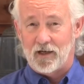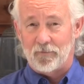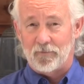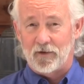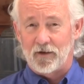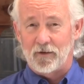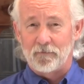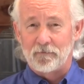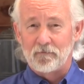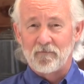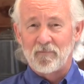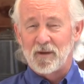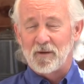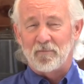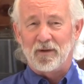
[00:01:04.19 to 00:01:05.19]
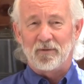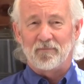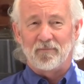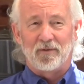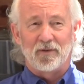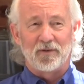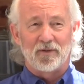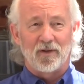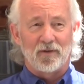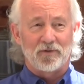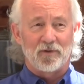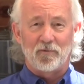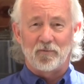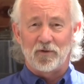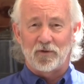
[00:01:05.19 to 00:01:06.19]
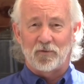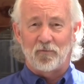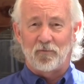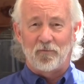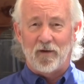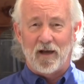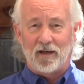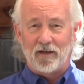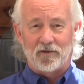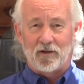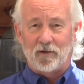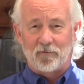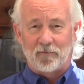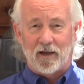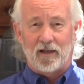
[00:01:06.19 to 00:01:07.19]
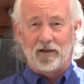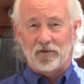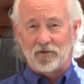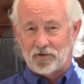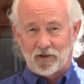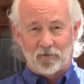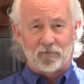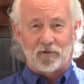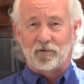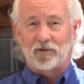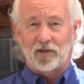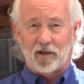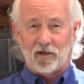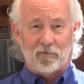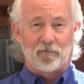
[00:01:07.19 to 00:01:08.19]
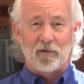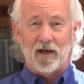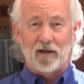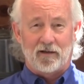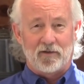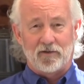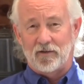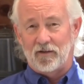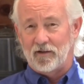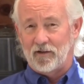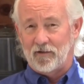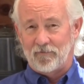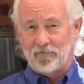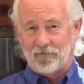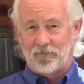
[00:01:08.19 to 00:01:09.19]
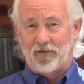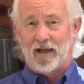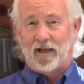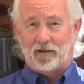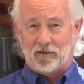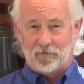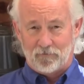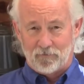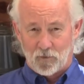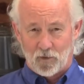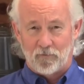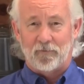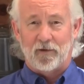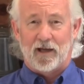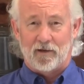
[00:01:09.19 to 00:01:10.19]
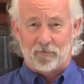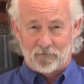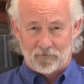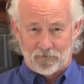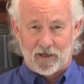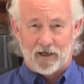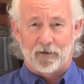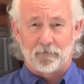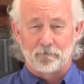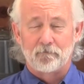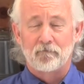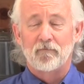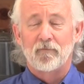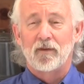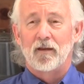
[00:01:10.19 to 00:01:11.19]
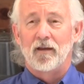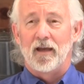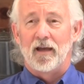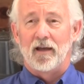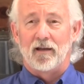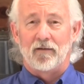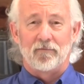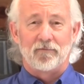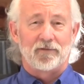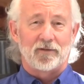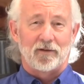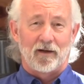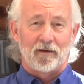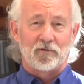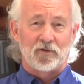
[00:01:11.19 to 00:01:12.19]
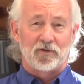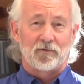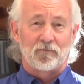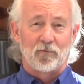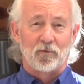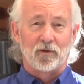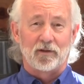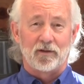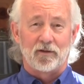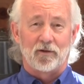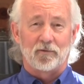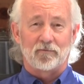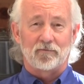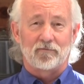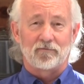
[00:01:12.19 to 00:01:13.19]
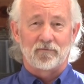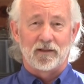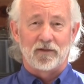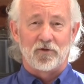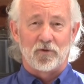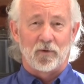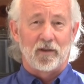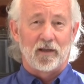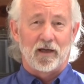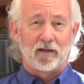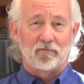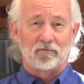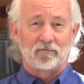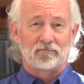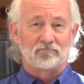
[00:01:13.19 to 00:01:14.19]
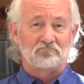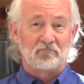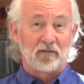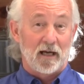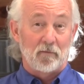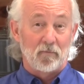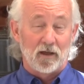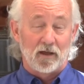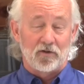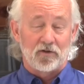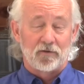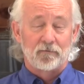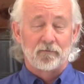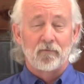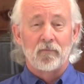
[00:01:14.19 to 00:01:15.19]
out there, but there's also just fatties on fatties stuffed inside of fatties that are fatty, more fat and fat. And I just really don't enjoy that that much.